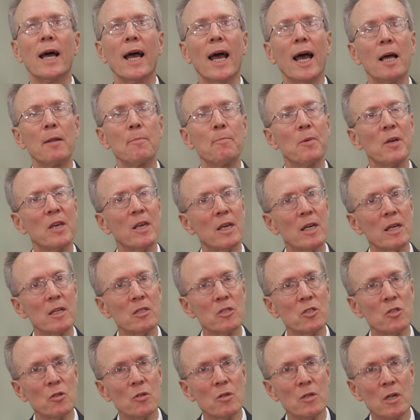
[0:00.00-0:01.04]
and
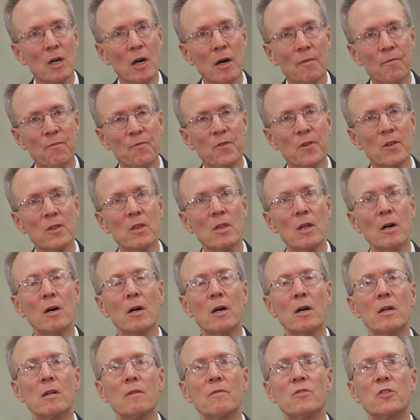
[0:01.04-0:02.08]
begin to comfort the
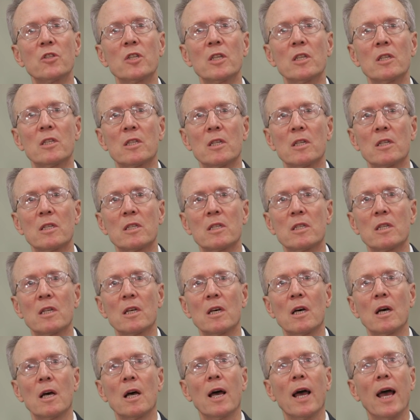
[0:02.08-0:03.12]
heart of Jesus
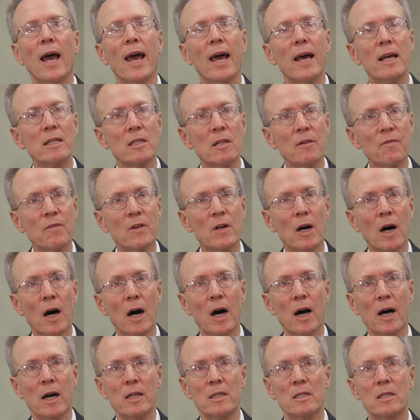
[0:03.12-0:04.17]
and of
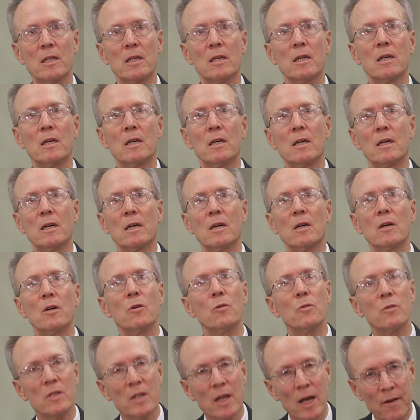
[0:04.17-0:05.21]
God,
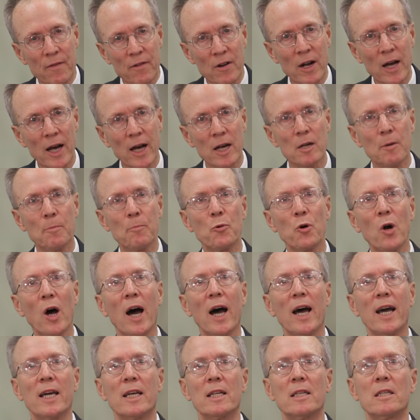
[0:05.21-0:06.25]
who never had a
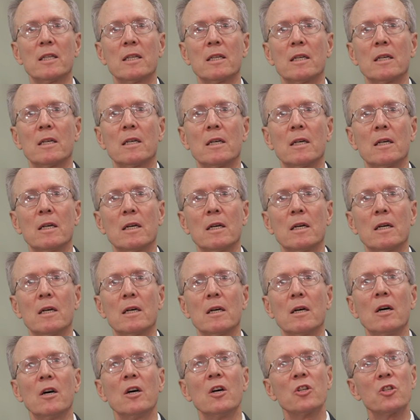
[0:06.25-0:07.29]
bride.
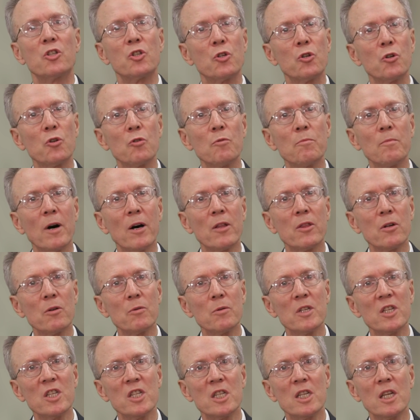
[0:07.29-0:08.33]
True Mother
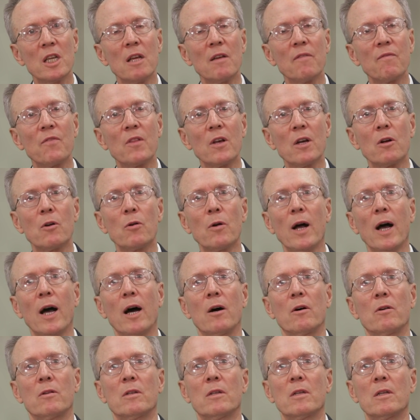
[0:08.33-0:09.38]
received the
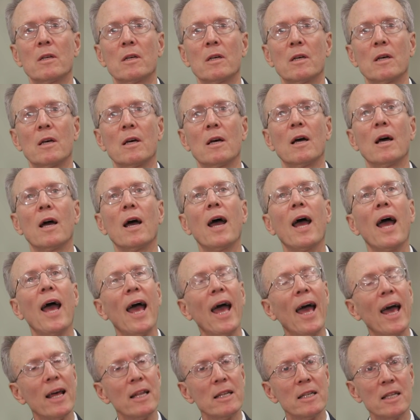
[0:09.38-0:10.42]
crown
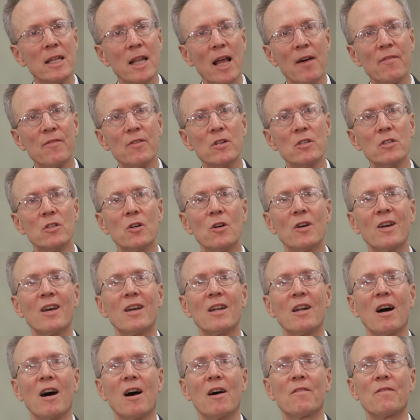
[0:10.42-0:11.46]
and never took
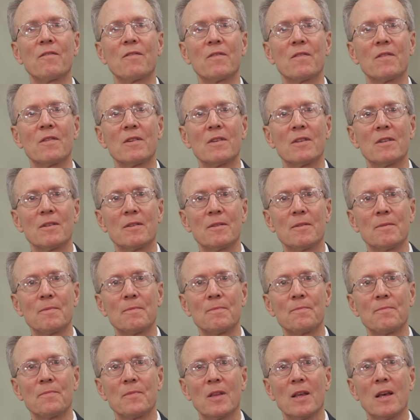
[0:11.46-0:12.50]
it off.
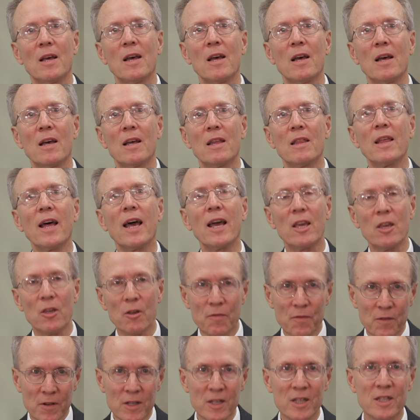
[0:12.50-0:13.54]
Thank you
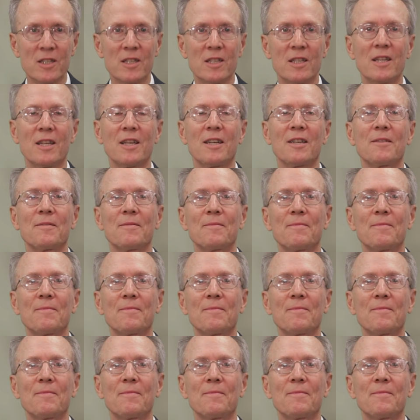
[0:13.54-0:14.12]
for listening.